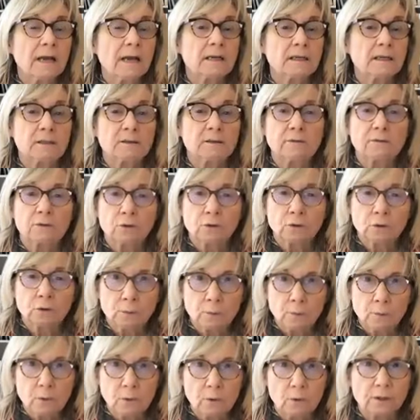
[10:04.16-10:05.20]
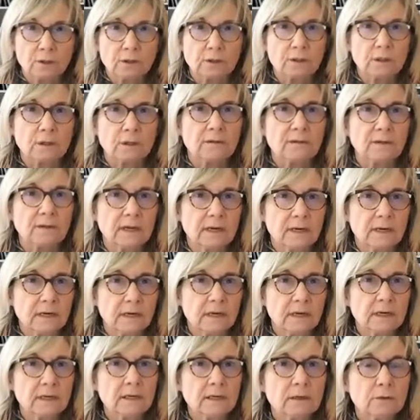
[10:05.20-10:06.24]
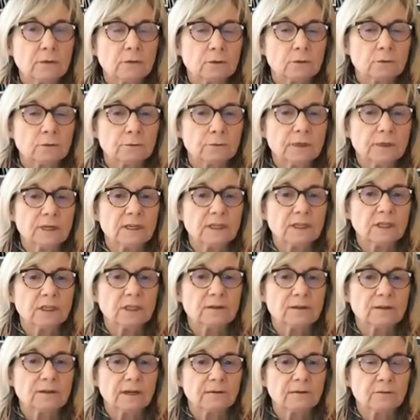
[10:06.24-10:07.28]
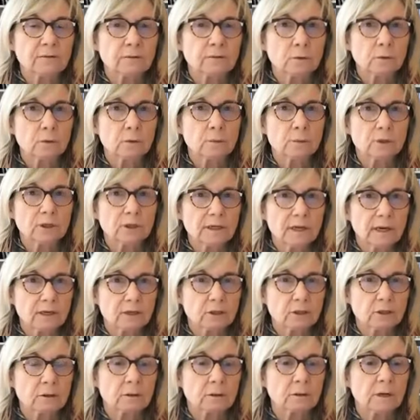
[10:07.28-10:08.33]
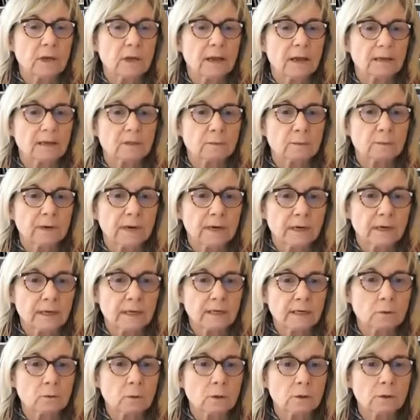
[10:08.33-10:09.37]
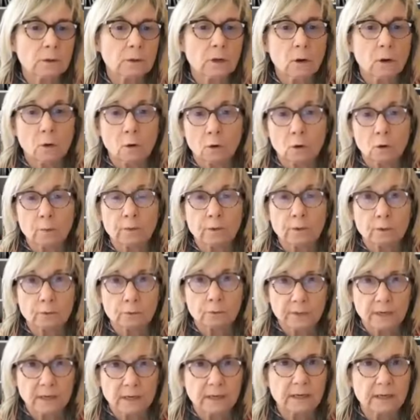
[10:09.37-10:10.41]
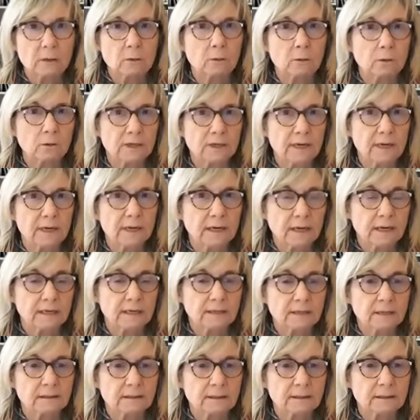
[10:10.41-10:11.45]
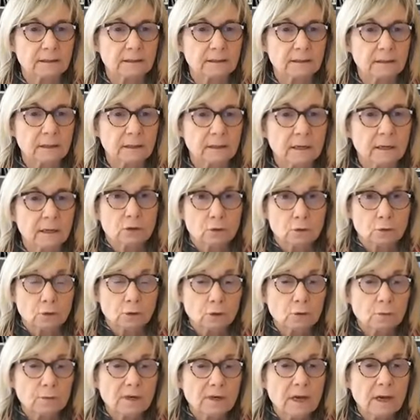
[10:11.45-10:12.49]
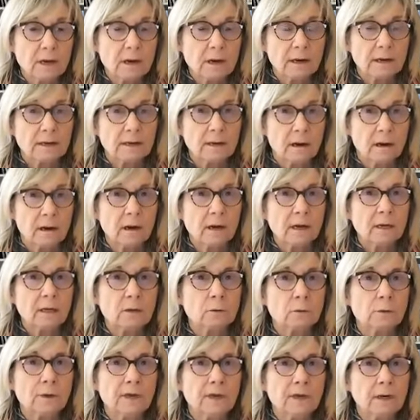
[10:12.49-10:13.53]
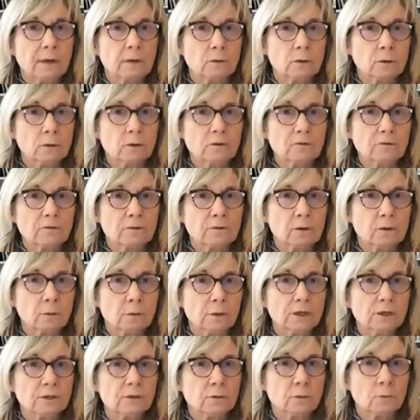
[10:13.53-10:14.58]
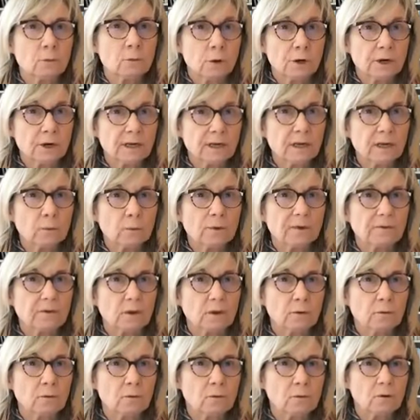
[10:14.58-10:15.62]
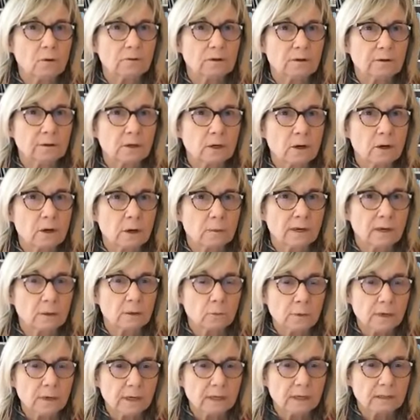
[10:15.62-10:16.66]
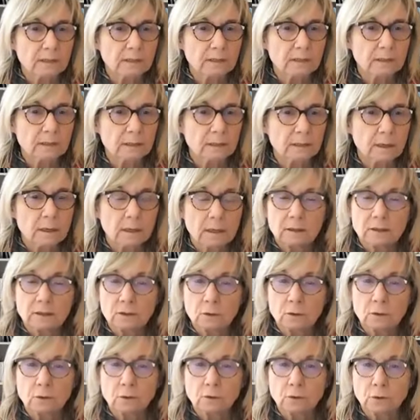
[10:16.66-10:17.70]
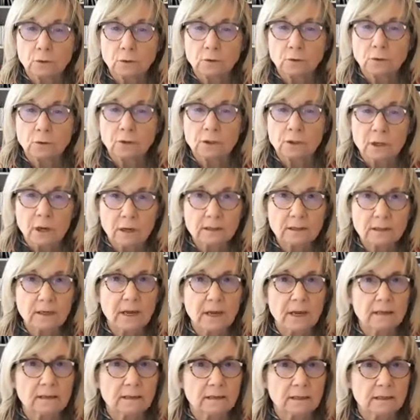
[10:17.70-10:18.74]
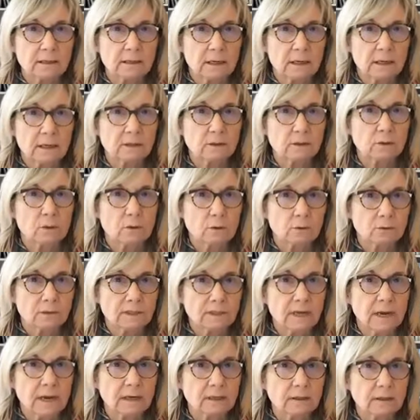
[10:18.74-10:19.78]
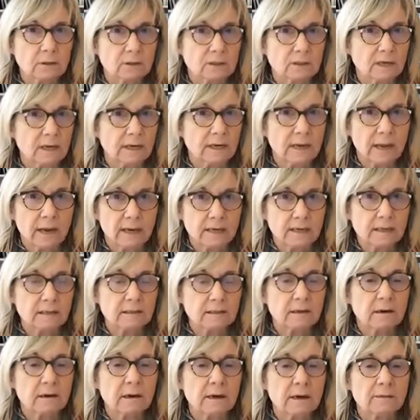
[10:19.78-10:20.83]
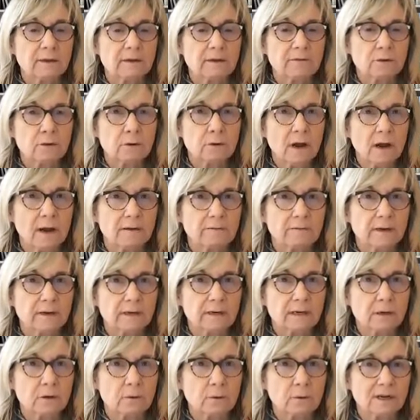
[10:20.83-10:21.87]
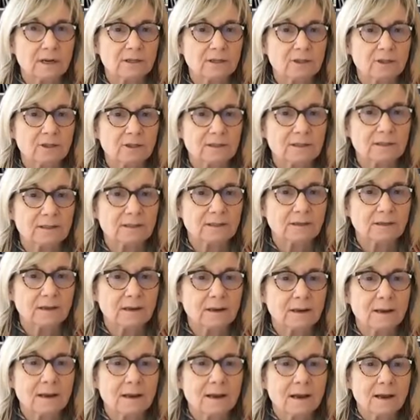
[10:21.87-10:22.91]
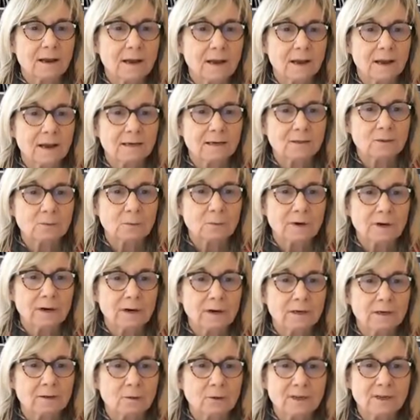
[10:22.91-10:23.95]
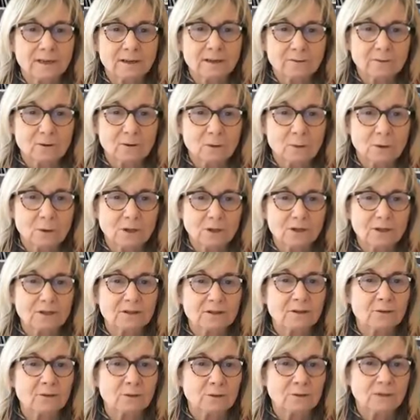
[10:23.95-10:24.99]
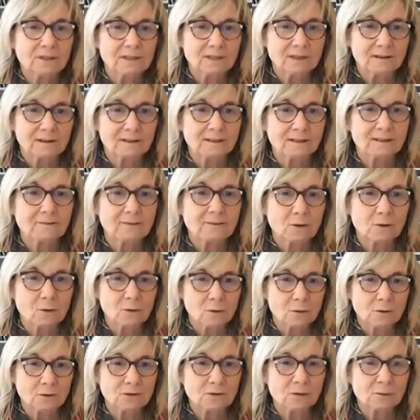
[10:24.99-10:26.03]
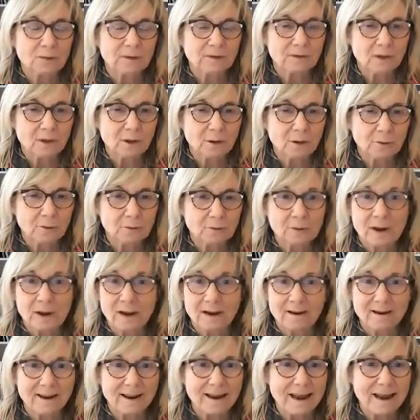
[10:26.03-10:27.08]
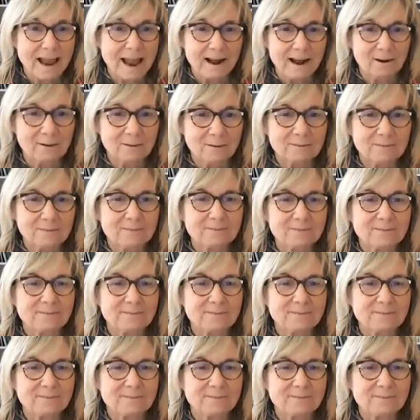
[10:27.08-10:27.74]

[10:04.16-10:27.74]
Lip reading: and the support they need to reach their full potential as bilingual or plurilingual Canadians. Sushumna and I, we look forward to working with you over the coming weeks. So do not hesitate to contact us at any time if you have any questions. And we are looking forward to start the course with you now.